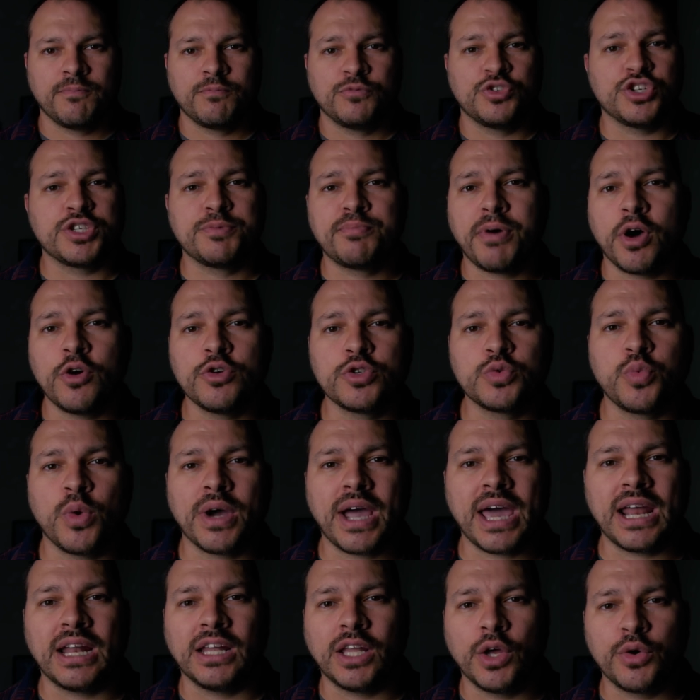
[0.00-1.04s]
Just post what
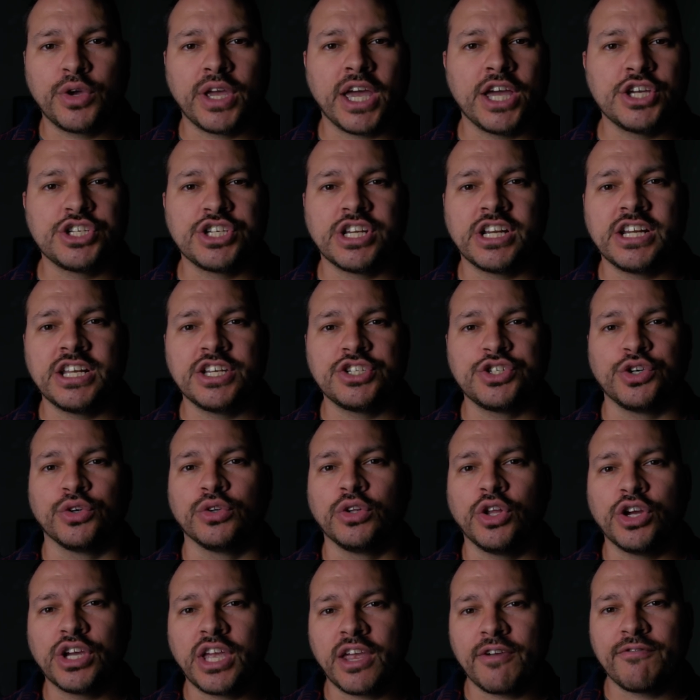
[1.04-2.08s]
kind of location it is you're
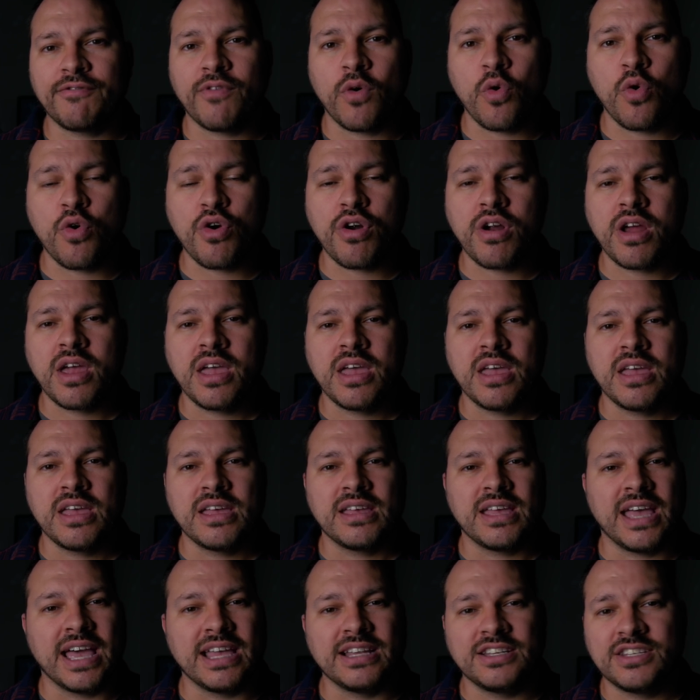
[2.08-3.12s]
looking for
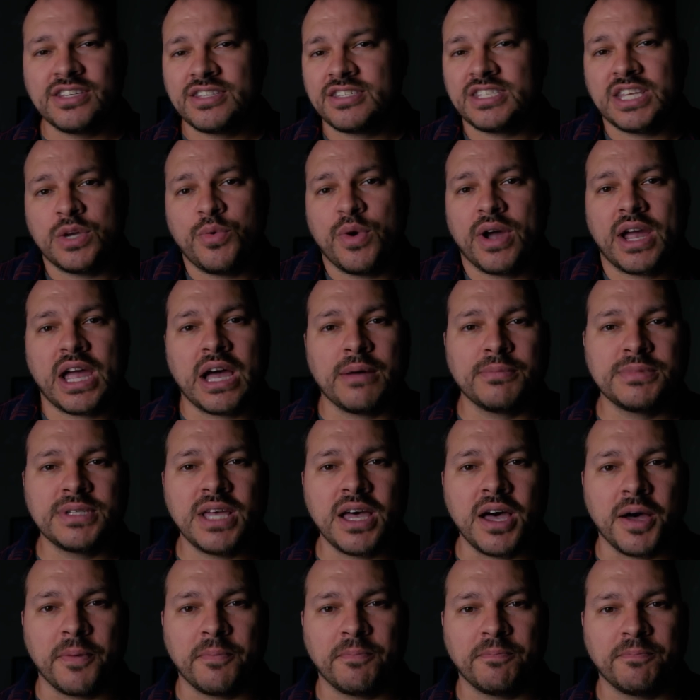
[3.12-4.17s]
and just see what comes
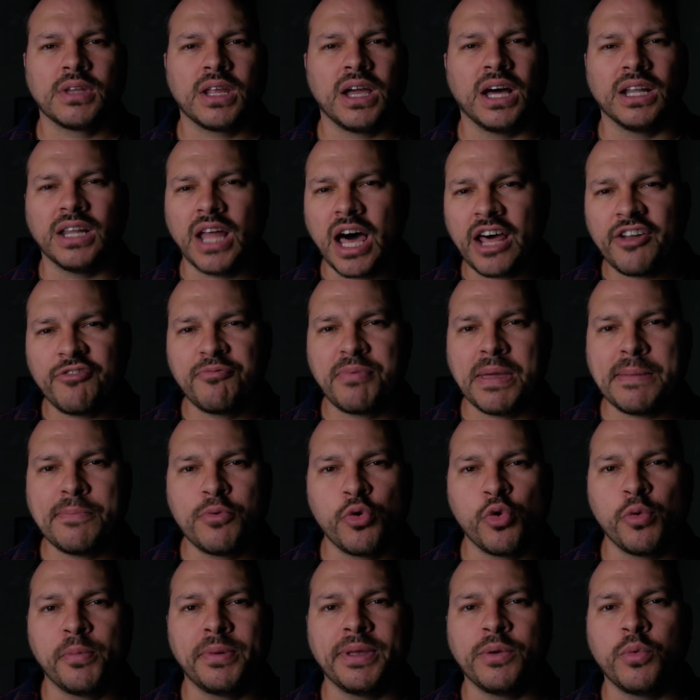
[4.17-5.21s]
up. A lot of
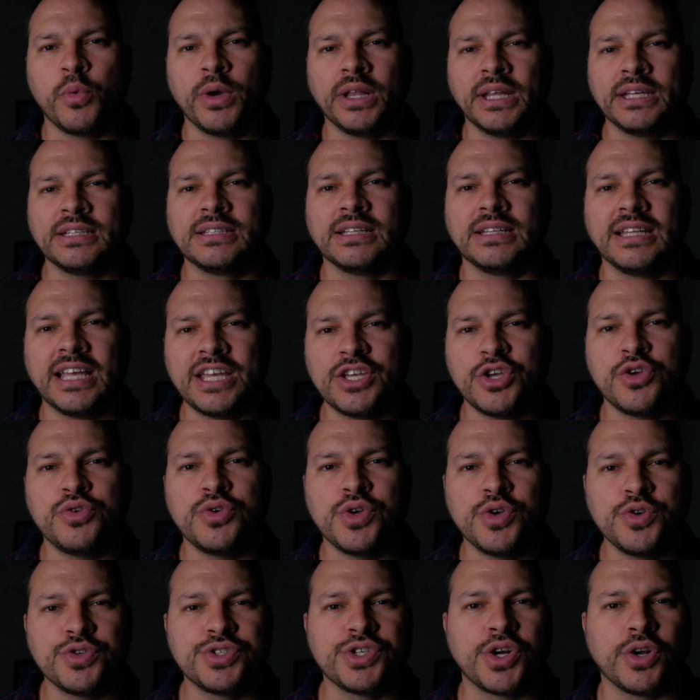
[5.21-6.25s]
people will be willing to let you
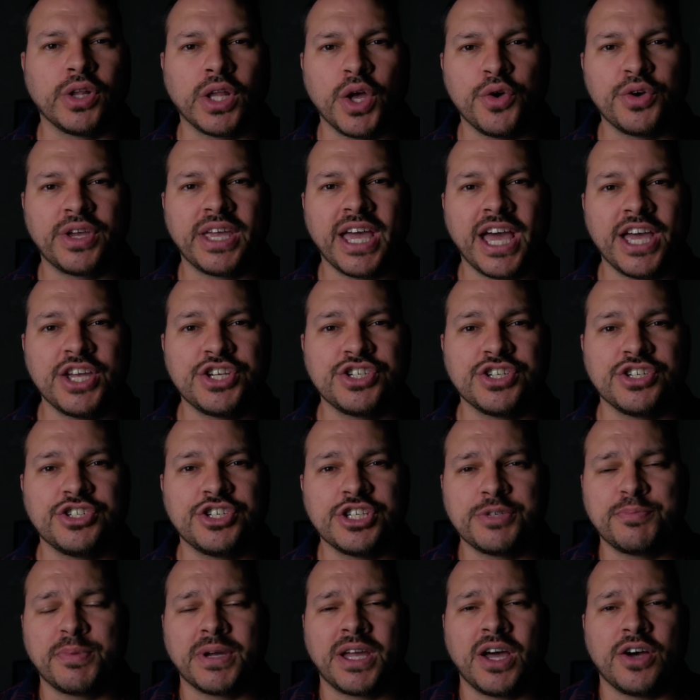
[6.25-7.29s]
use their location
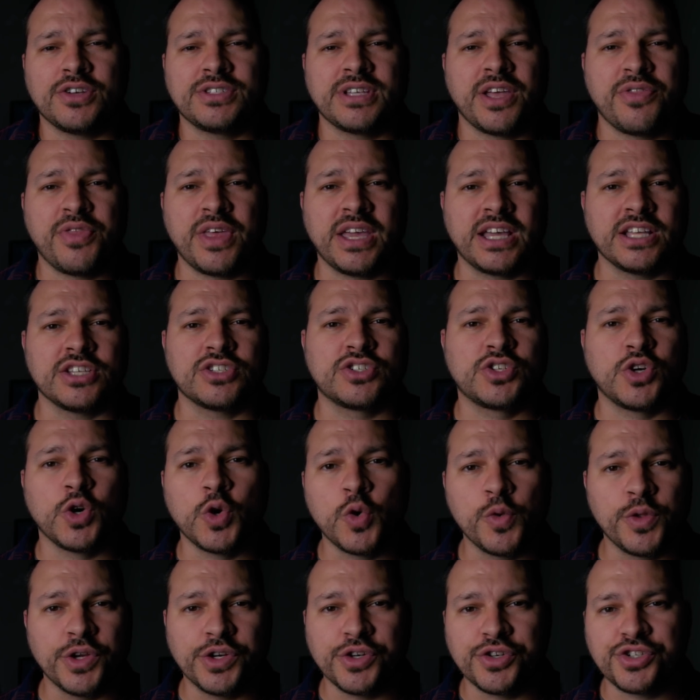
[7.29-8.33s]
just because they think it's
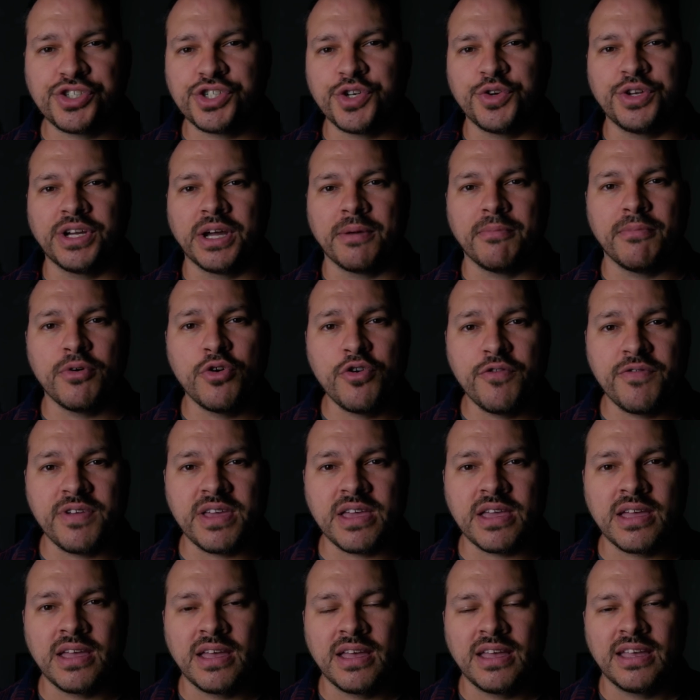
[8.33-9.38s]
cool that you're shooting a
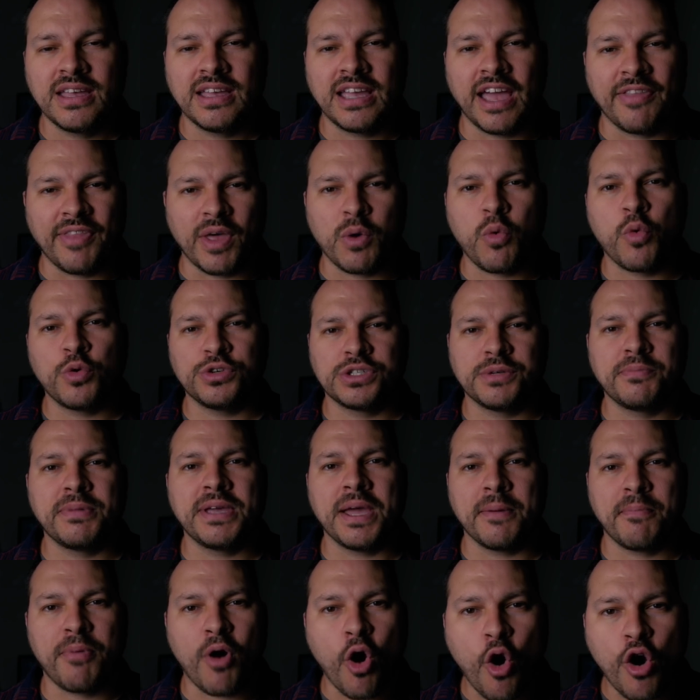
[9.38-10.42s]
movie and they want to be
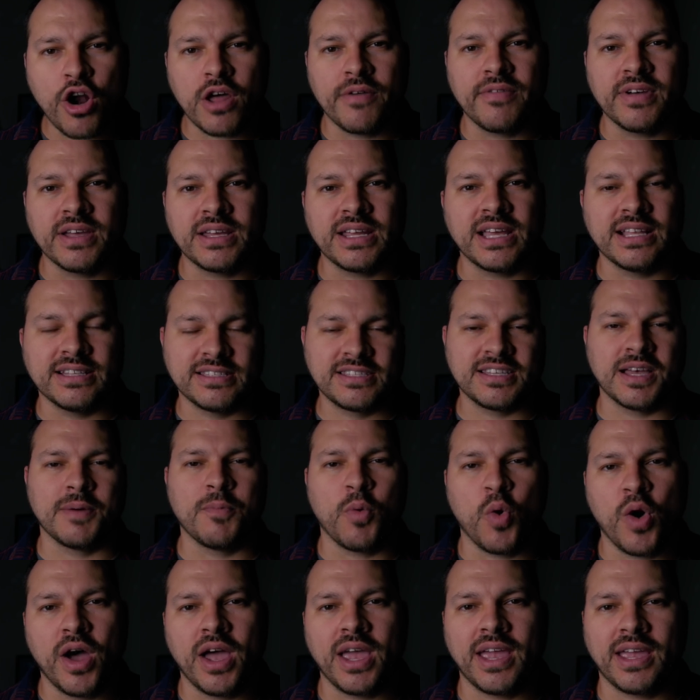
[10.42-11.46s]
a part of it in some
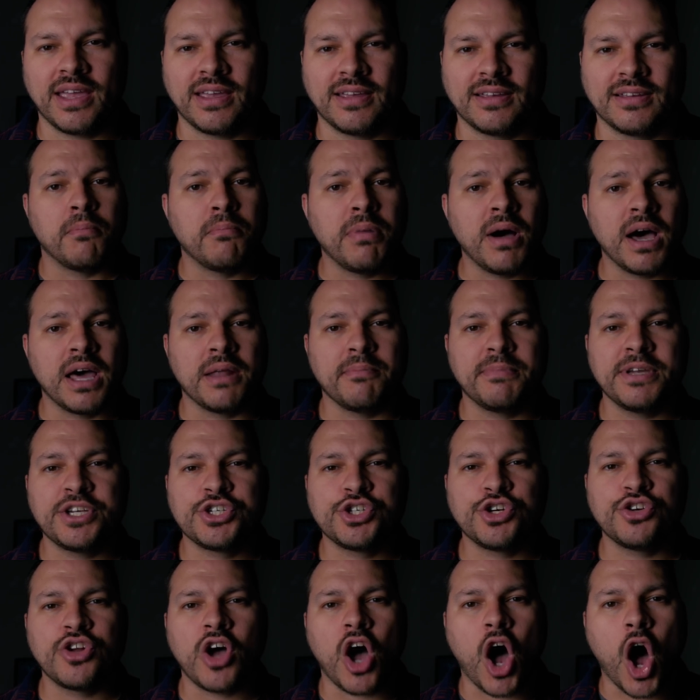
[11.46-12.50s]
way. But be
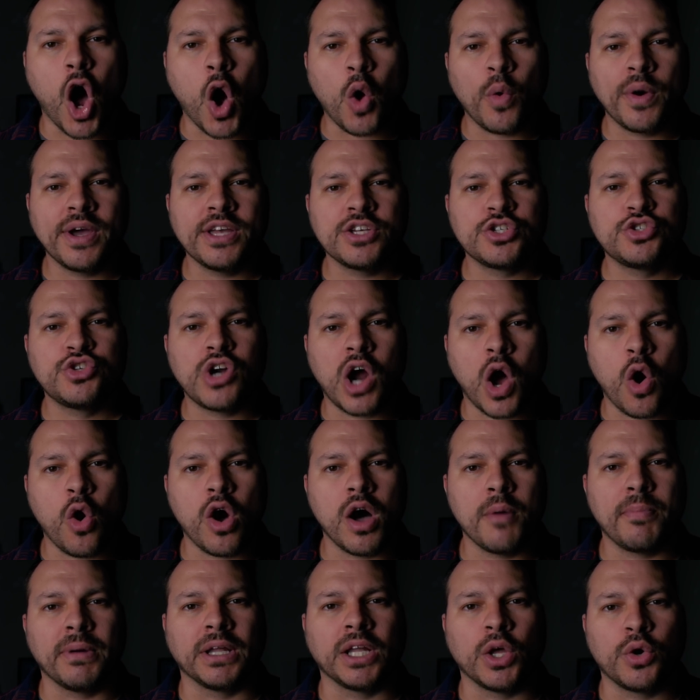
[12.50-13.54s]
sure to always draw
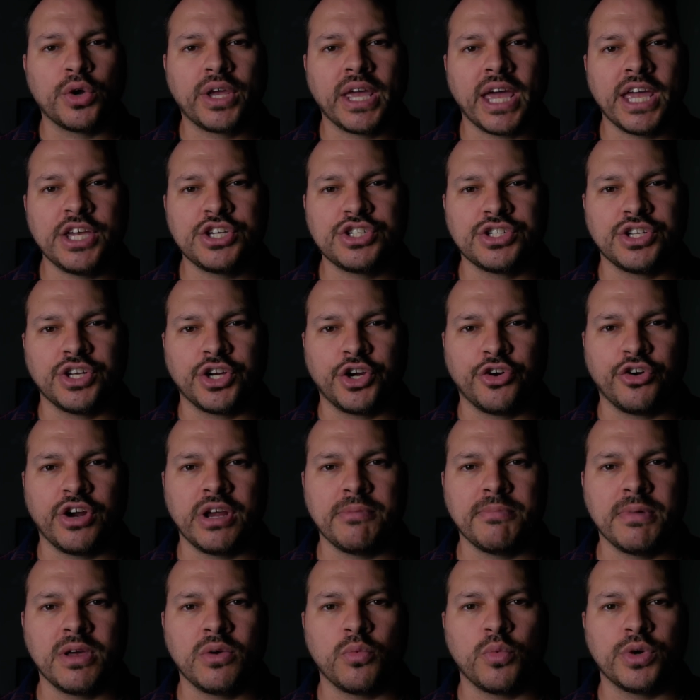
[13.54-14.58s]
up a location
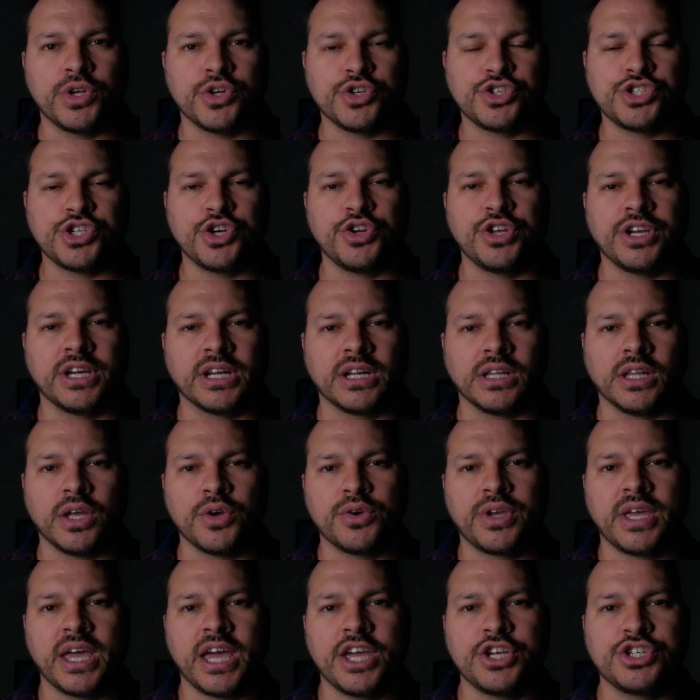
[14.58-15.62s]
agreement when you're shooting in a
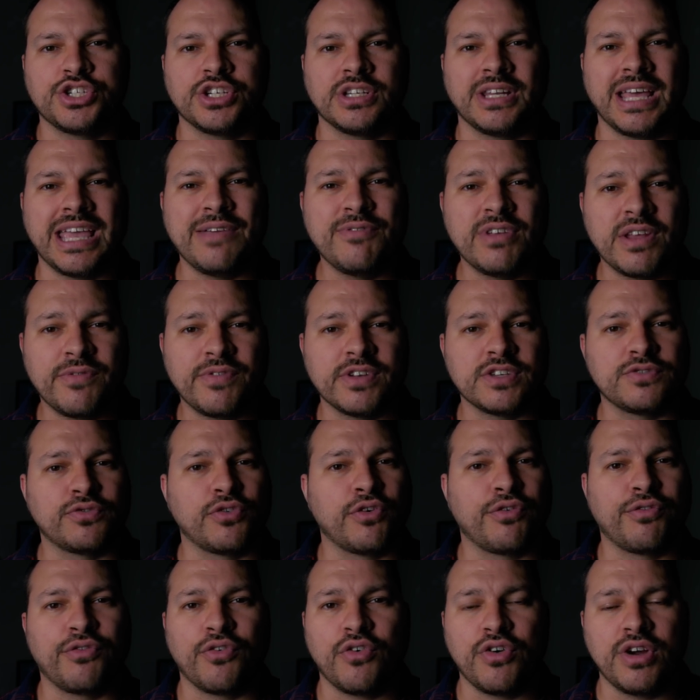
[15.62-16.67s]
location, even if it's
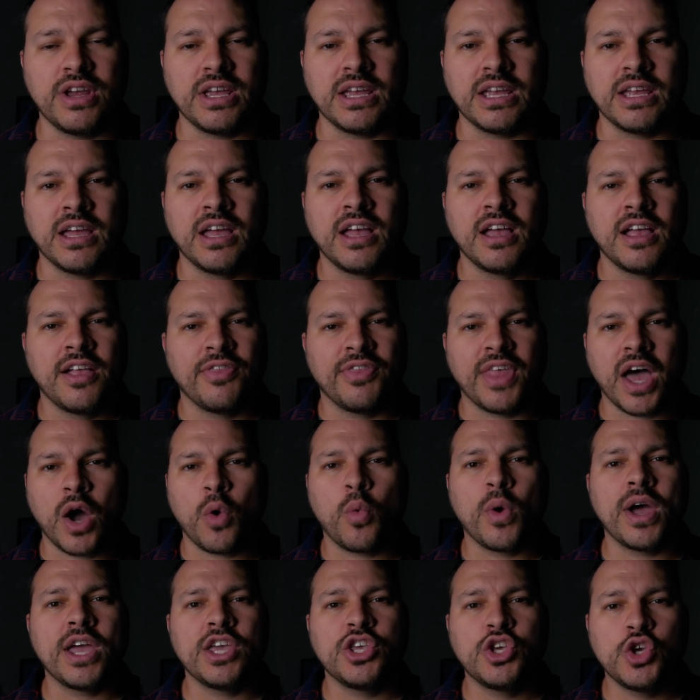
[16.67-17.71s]
for free. That
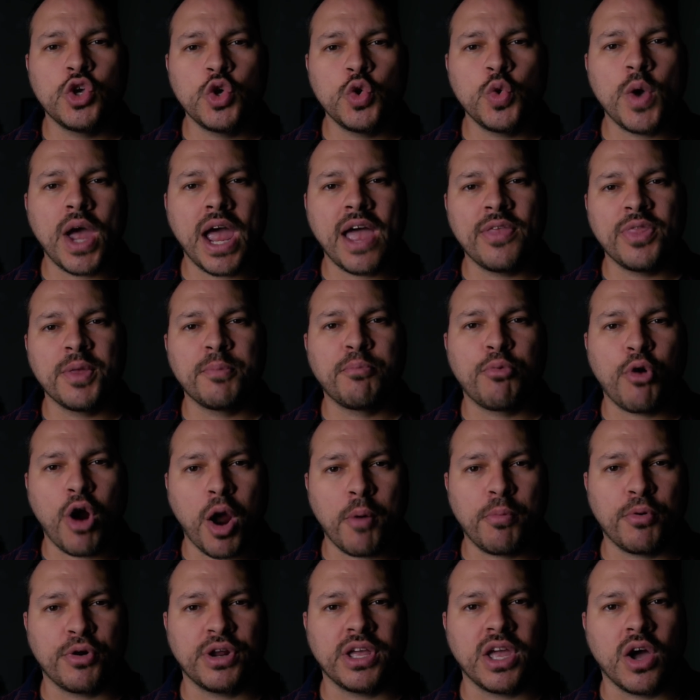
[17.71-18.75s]
way you and the
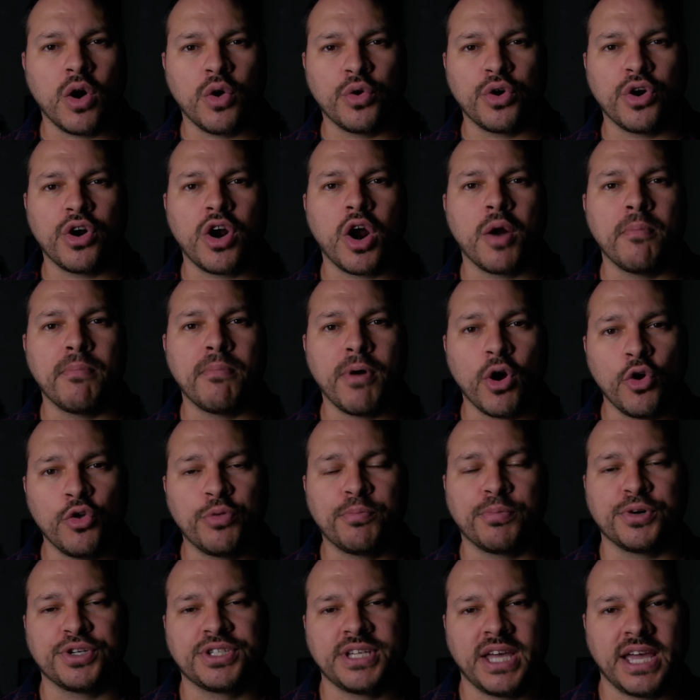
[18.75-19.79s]
property owner are both
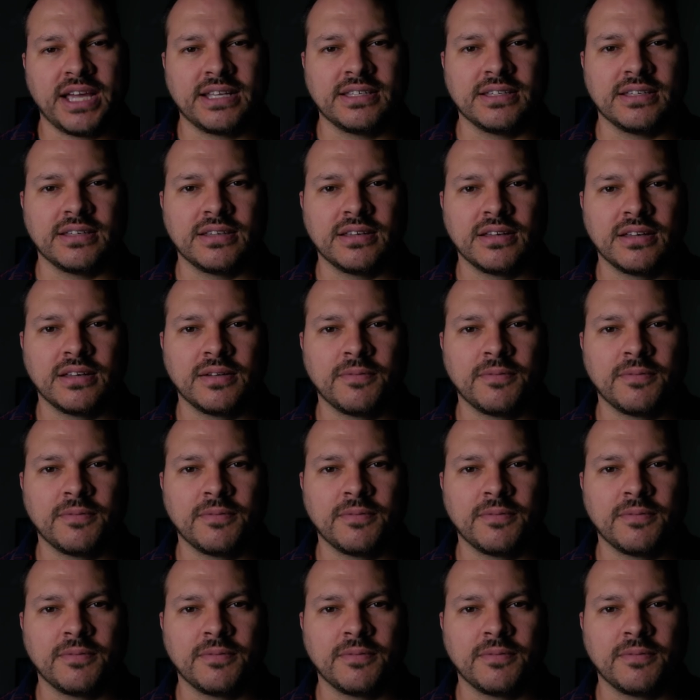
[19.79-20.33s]
protected.